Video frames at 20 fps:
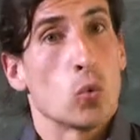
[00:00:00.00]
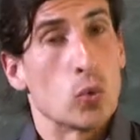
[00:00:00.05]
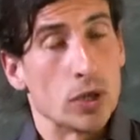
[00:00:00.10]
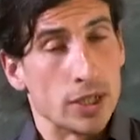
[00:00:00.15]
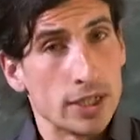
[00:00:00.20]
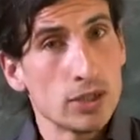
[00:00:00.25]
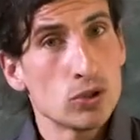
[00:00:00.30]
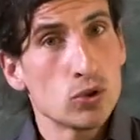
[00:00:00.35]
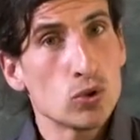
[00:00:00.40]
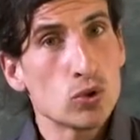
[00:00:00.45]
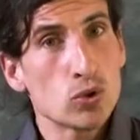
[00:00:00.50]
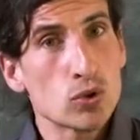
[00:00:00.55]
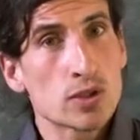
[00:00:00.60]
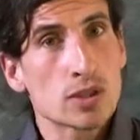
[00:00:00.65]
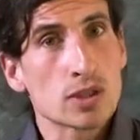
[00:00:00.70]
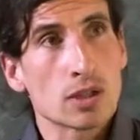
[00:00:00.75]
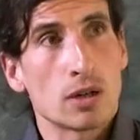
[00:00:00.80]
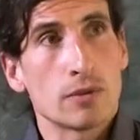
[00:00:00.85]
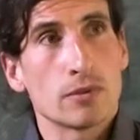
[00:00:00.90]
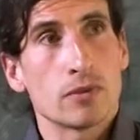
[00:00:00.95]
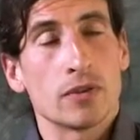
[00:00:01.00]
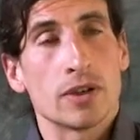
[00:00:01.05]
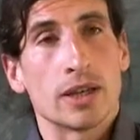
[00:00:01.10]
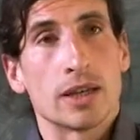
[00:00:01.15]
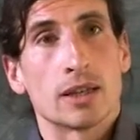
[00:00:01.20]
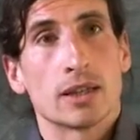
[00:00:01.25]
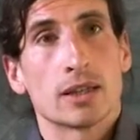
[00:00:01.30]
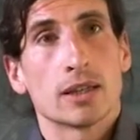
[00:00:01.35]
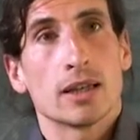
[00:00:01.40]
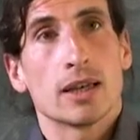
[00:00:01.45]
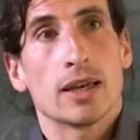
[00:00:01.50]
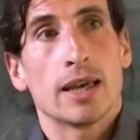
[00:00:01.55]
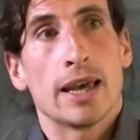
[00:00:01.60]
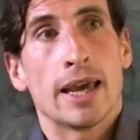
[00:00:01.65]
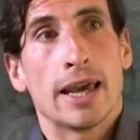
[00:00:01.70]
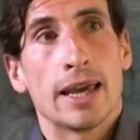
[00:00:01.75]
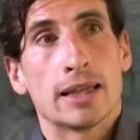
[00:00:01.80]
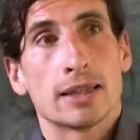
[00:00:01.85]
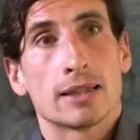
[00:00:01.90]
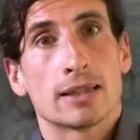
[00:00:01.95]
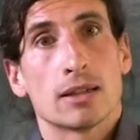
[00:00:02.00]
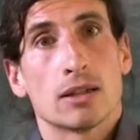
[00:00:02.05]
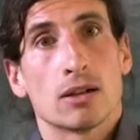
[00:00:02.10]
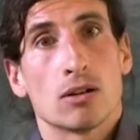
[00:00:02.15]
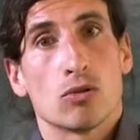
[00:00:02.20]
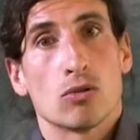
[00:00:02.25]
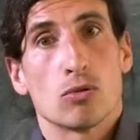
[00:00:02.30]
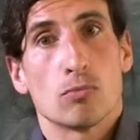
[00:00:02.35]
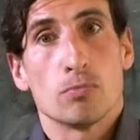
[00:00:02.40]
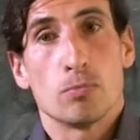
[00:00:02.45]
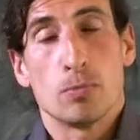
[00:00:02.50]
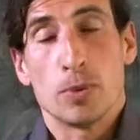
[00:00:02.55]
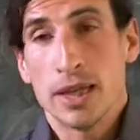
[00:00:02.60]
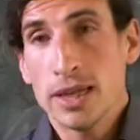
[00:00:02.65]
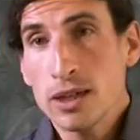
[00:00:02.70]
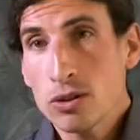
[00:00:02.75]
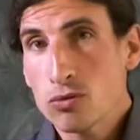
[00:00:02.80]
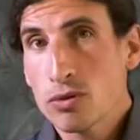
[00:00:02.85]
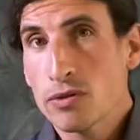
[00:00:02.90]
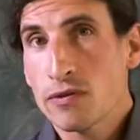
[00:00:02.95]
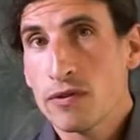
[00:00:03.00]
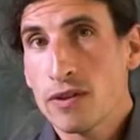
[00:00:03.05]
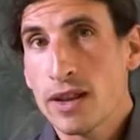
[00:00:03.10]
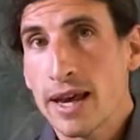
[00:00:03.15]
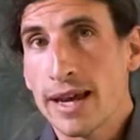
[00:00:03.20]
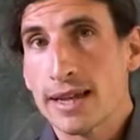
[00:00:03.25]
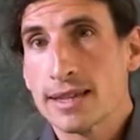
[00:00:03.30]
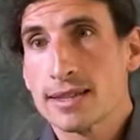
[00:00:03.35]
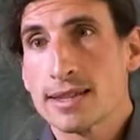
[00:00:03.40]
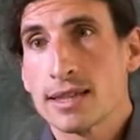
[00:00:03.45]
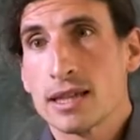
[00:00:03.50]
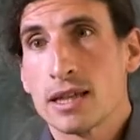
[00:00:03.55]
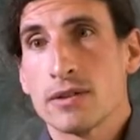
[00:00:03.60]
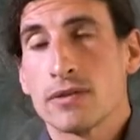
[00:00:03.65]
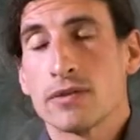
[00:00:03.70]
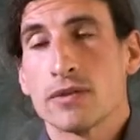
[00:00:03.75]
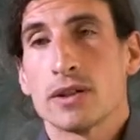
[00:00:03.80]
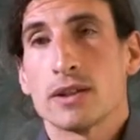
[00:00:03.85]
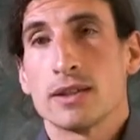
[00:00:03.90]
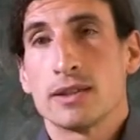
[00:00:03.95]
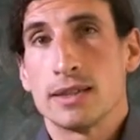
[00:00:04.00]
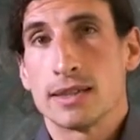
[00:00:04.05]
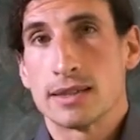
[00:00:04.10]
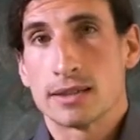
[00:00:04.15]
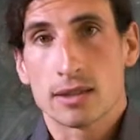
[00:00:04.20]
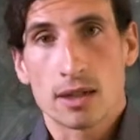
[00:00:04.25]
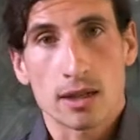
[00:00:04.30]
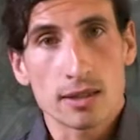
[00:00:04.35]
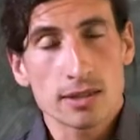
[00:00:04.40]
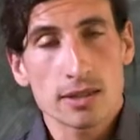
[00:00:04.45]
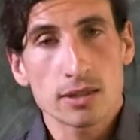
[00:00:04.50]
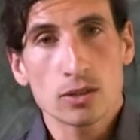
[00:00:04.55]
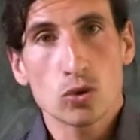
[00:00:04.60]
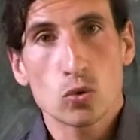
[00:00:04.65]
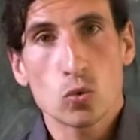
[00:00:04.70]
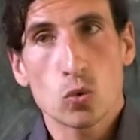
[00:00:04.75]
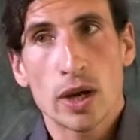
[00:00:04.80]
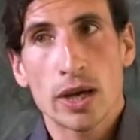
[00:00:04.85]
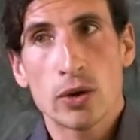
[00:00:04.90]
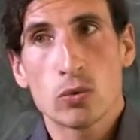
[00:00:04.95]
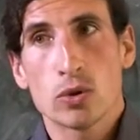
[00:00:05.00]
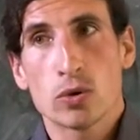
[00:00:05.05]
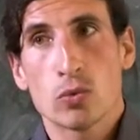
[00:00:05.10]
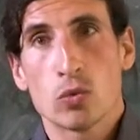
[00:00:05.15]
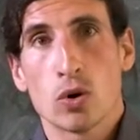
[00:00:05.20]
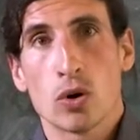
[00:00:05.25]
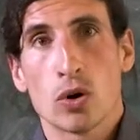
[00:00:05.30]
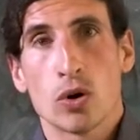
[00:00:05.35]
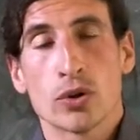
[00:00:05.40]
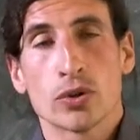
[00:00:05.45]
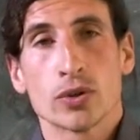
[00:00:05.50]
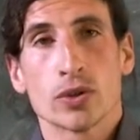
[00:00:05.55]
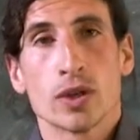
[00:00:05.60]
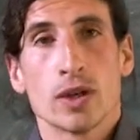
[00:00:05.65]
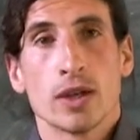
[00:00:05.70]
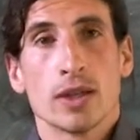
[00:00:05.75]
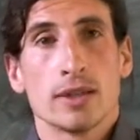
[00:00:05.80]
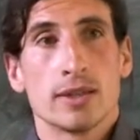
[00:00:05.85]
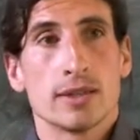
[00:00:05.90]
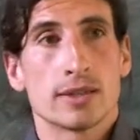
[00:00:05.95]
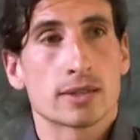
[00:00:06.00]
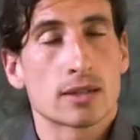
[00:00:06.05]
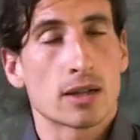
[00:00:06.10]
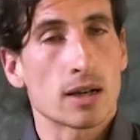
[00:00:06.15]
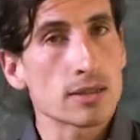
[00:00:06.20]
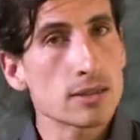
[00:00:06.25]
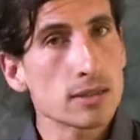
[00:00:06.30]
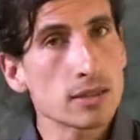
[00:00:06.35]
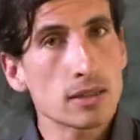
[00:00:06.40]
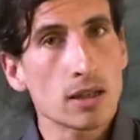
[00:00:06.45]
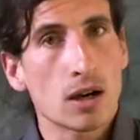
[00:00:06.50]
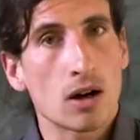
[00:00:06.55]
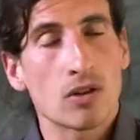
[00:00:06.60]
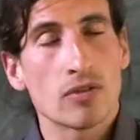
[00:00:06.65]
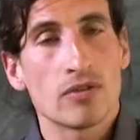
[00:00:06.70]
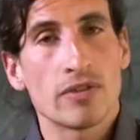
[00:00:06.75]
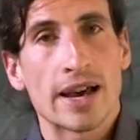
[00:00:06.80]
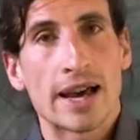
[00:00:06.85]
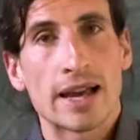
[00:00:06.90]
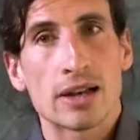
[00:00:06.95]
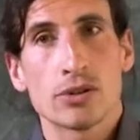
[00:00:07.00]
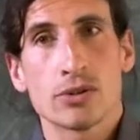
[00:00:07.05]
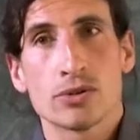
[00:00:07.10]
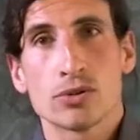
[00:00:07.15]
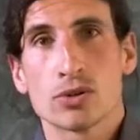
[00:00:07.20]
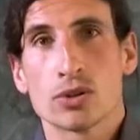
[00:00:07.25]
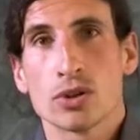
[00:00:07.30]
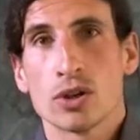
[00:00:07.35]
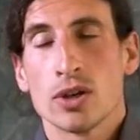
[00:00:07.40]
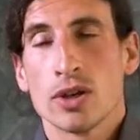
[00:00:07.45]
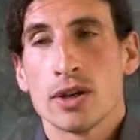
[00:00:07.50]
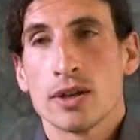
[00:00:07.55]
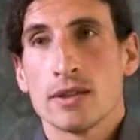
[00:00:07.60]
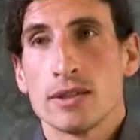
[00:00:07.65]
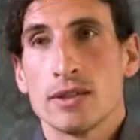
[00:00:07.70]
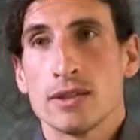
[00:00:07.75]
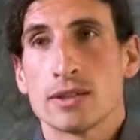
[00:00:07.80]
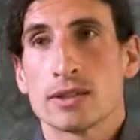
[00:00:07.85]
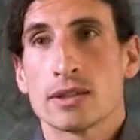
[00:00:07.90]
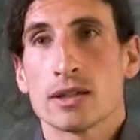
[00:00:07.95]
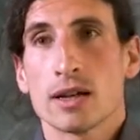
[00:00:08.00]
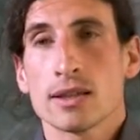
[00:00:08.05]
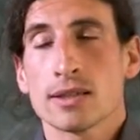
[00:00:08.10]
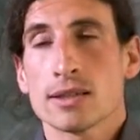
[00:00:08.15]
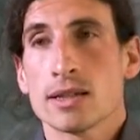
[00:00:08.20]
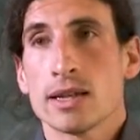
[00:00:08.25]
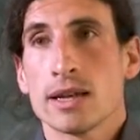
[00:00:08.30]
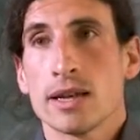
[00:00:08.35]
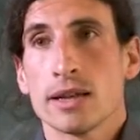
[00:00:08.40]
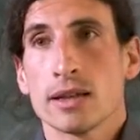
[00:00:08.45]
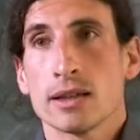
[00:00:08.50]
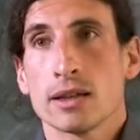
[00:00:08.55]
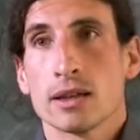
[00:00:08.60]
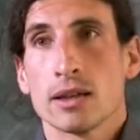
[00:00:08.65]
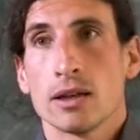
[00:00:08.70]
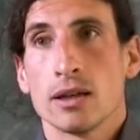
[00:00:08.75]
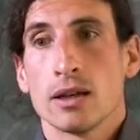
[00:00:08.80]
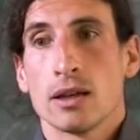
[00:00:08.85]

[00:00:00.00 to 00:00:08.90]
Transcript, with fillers: We need to do something, and being reflexive, discussing the way we work, discussing our values, discussing